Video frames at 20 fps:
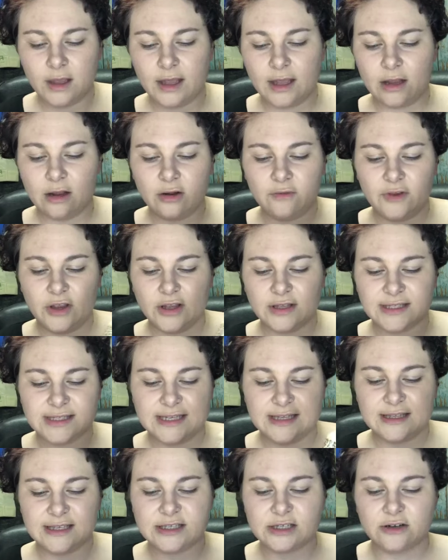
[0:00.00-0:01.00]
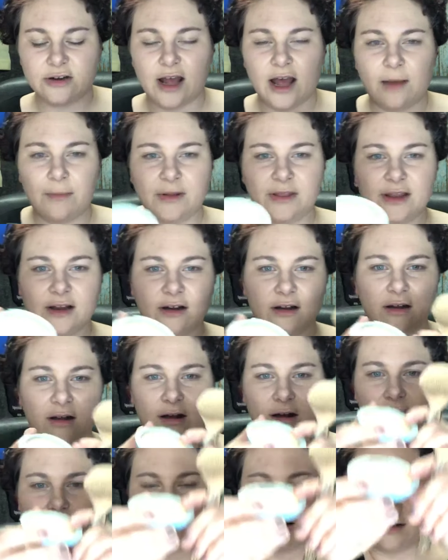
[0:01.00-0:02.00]
I don't know if you can see this or not, but there
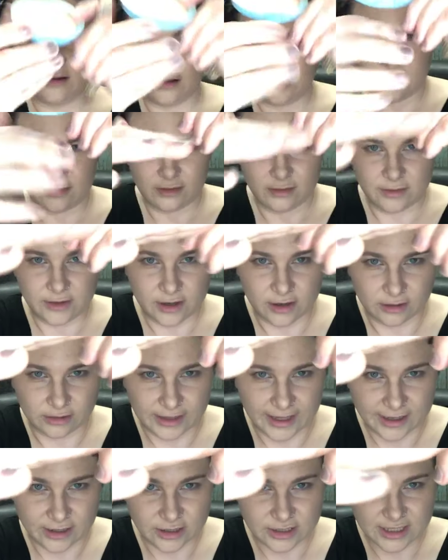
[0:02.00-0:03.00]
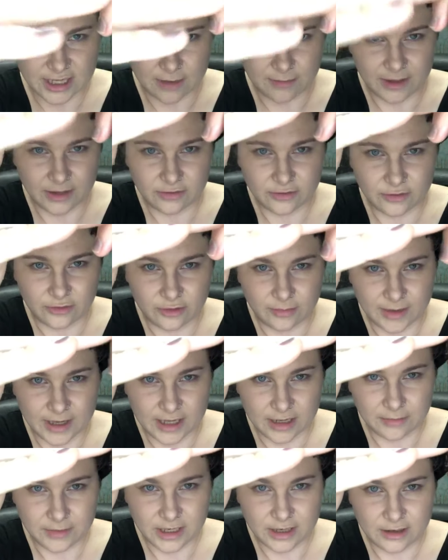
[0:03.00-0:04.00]
are there are letters coming through the
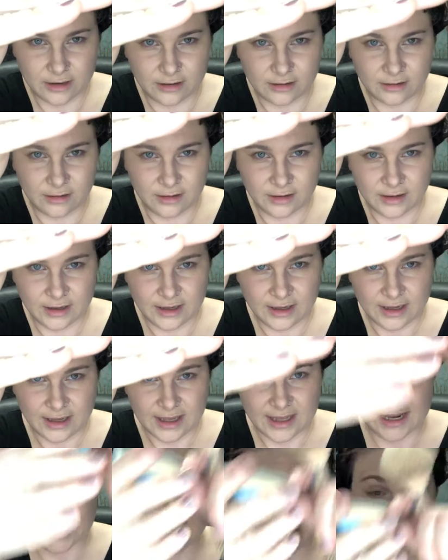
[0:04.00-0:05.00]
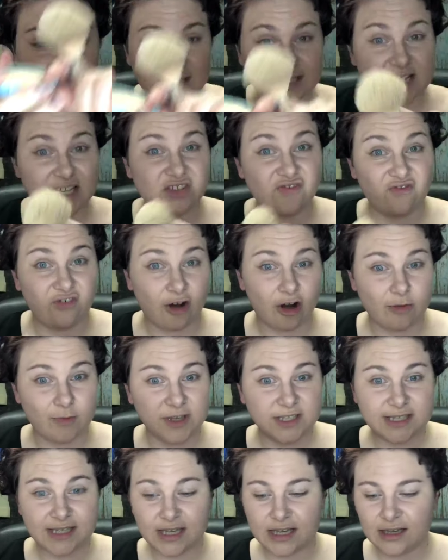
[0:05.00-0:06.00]
bottom here. It actually says
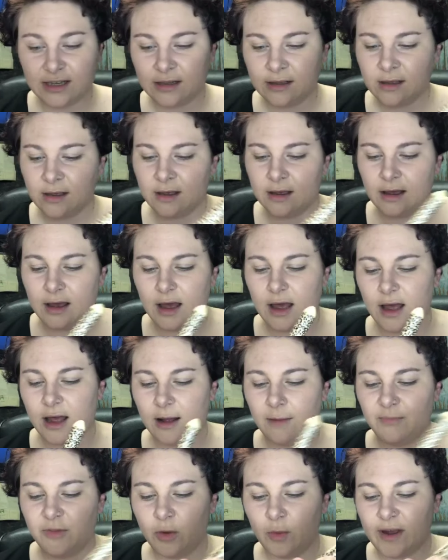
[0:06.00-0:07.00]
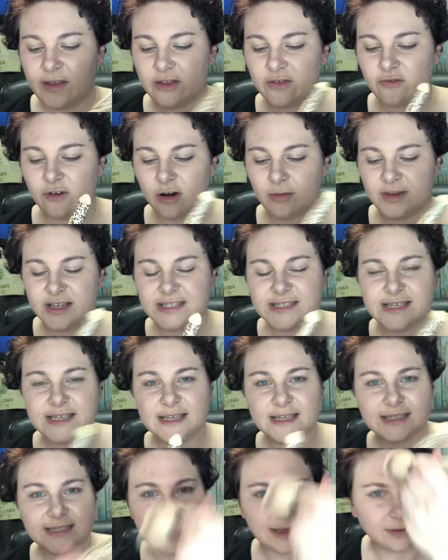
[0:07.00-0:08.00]
Farmasi. Um, the way that
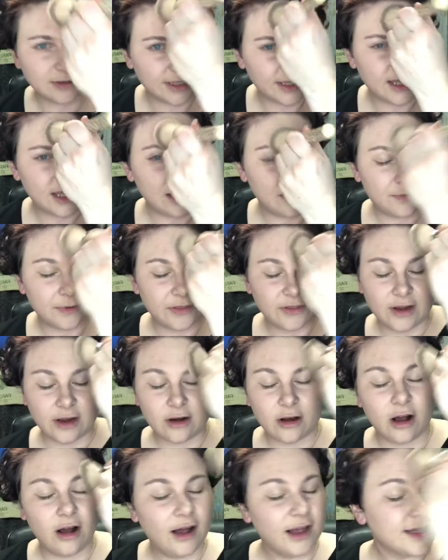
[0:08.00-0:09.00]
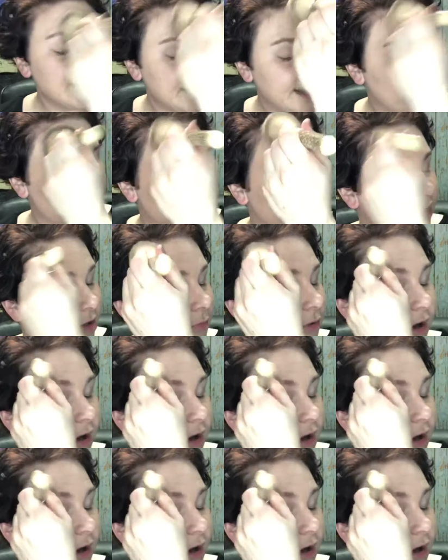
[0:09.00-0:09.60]
Farmasi is able to keep their costs down on their